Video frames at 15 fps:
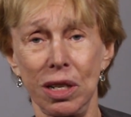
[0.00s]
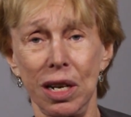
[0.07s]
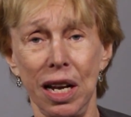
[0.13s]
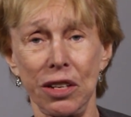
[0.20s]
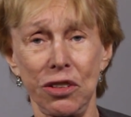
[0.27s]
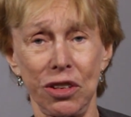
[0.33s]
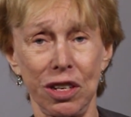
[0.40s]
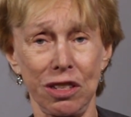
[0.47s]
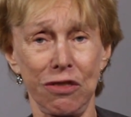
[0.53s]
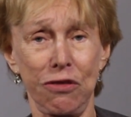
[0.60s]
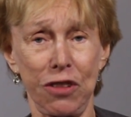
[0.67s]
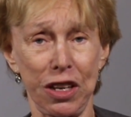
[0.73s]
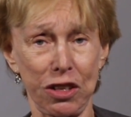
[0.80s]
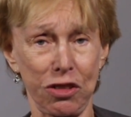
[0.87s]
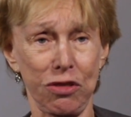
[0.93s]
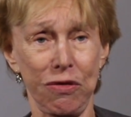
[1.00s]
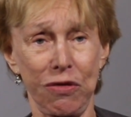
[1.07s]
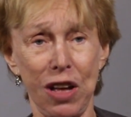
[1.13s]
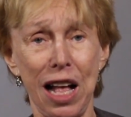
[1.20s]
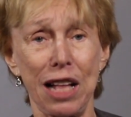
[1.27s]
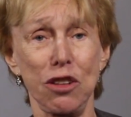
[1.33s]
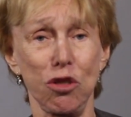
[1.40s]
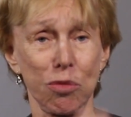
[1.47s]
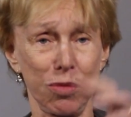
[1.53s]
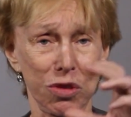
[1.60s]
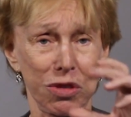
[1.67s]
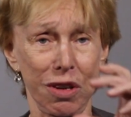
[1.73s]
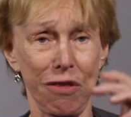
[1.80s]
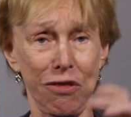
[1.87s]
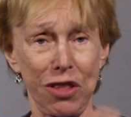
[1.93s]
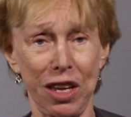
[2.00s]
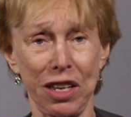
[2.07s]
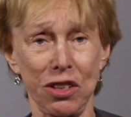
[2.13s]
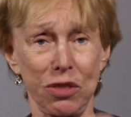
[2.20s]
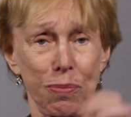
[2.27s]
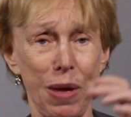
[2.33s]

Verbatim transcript: not just fixed volumes of things